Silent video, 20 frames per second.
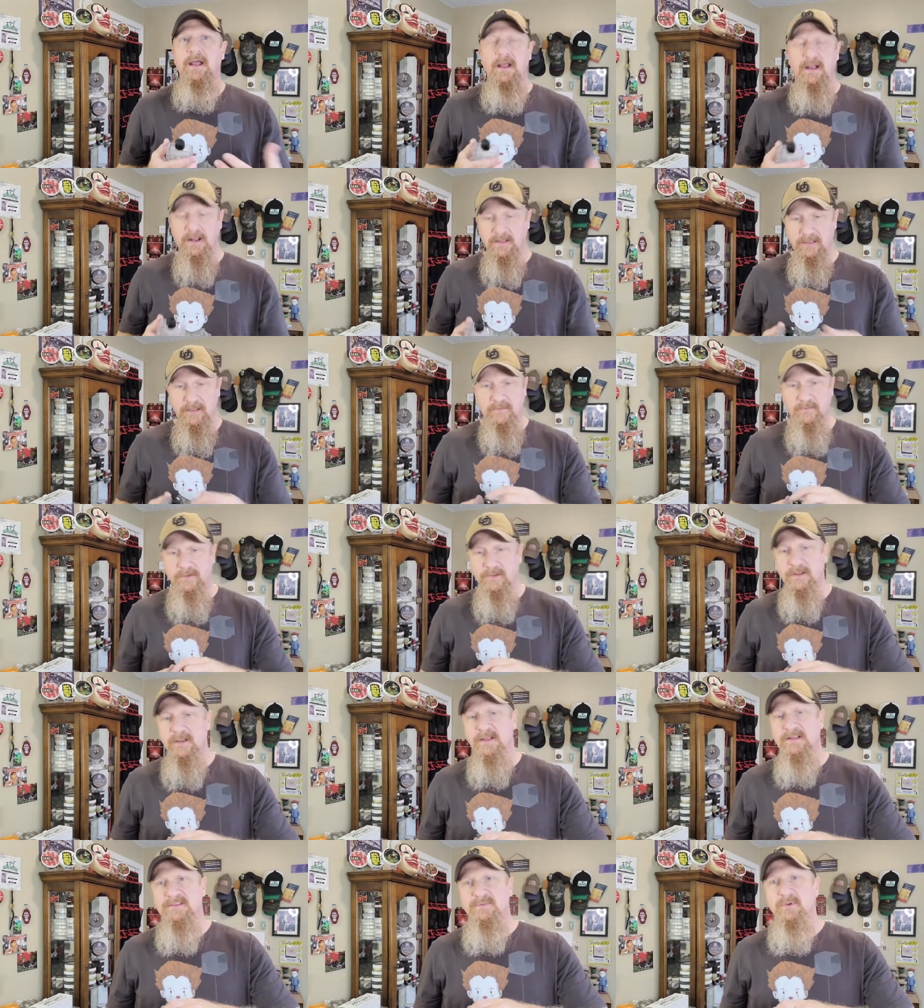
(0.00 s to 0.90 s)
I love it.
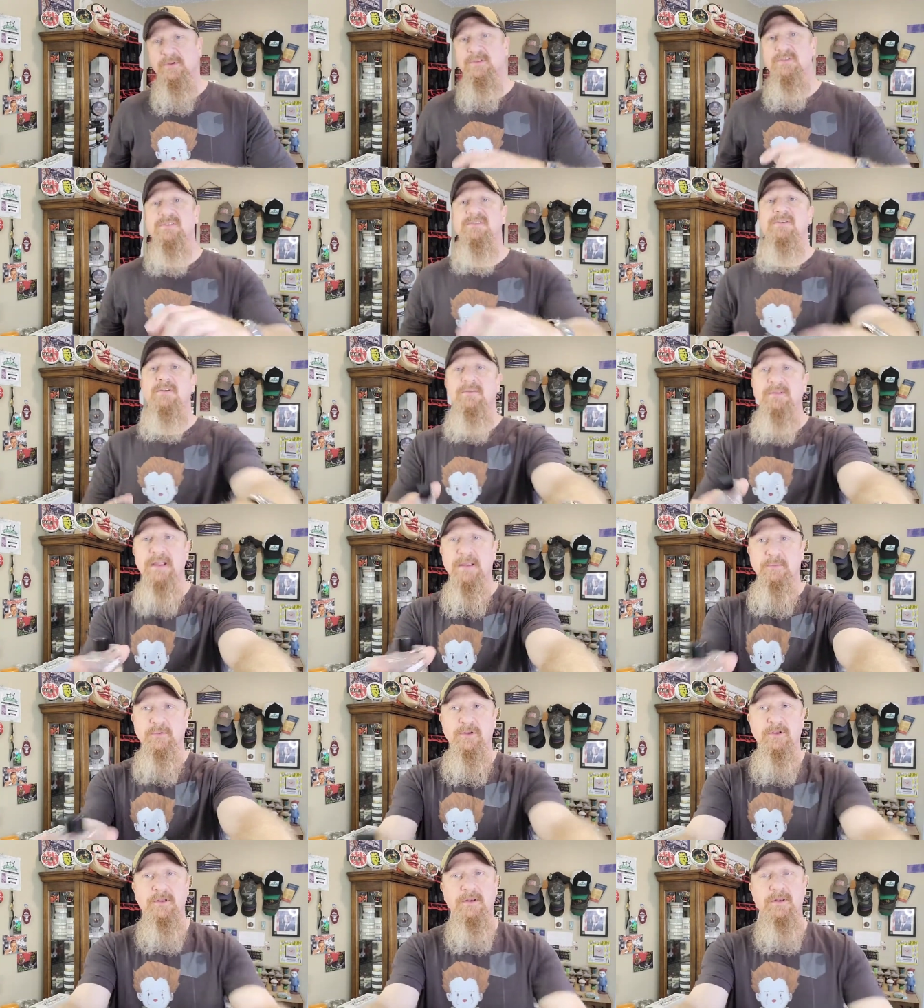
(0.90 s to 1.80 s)
It smells so damn
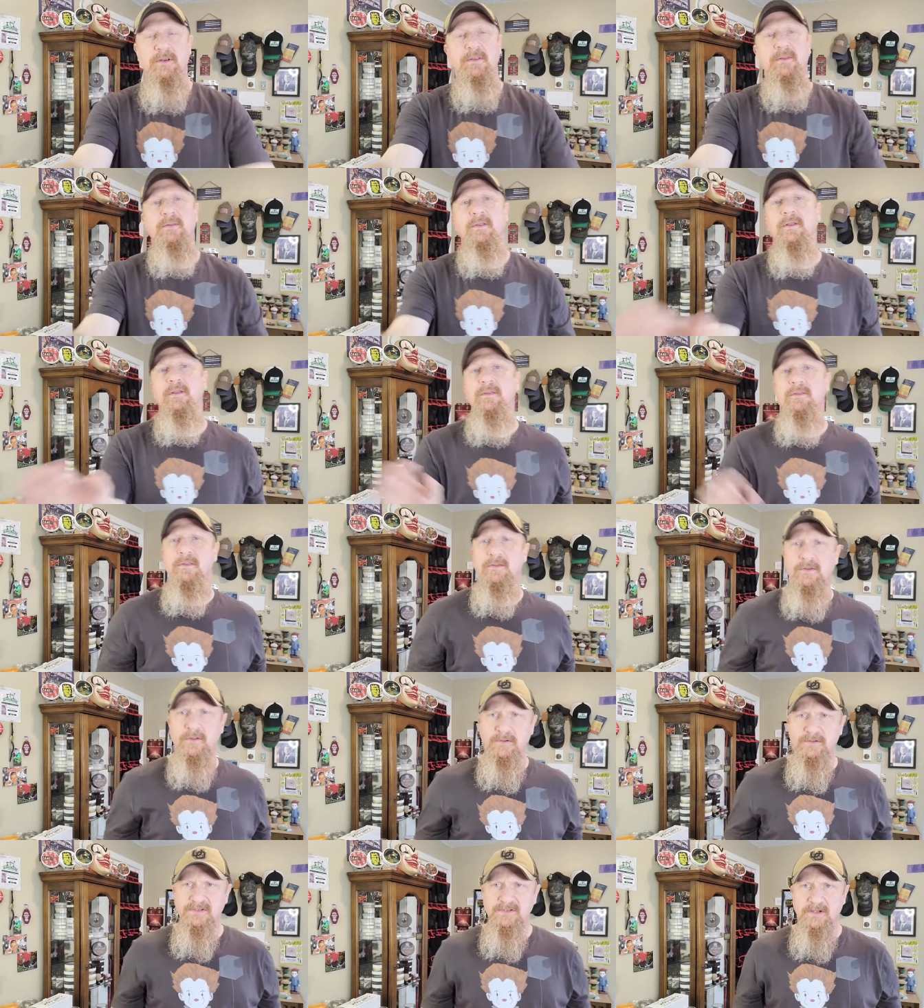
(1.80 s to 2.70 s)
good. The
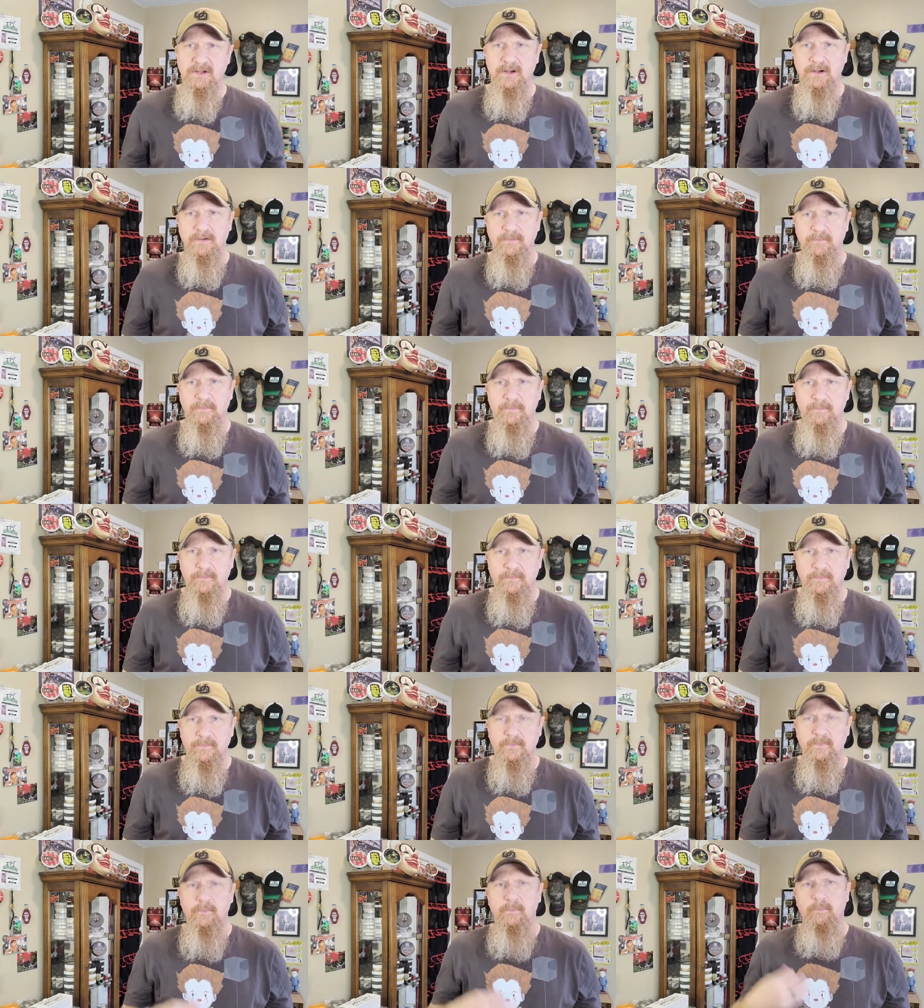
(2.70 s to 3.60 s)
notes are
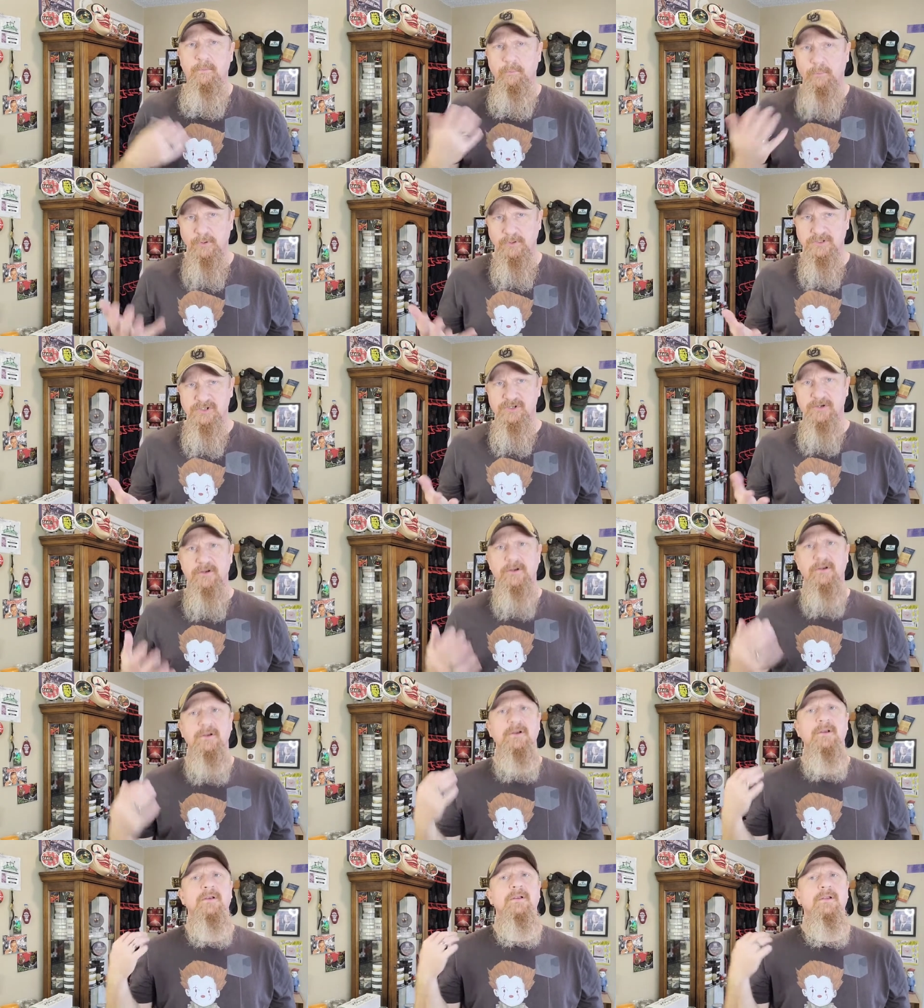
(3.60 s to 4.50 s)
burnt
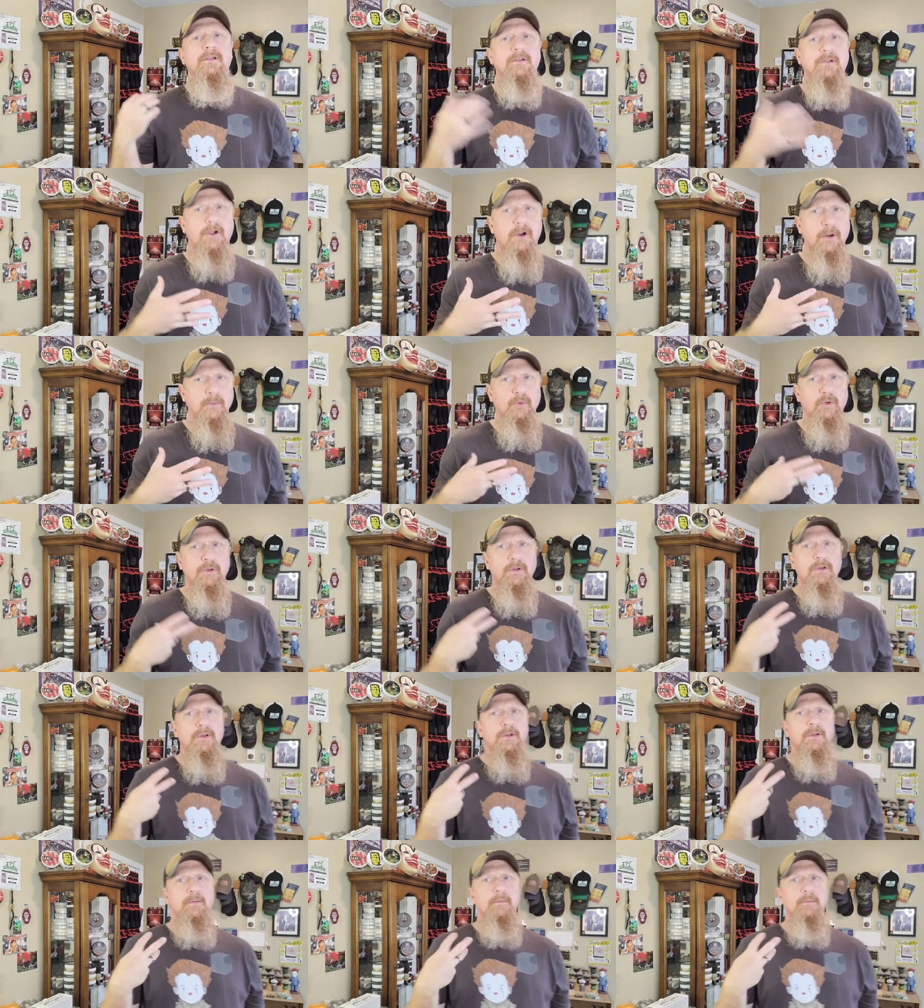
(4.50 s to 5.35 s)
sugar, caramel,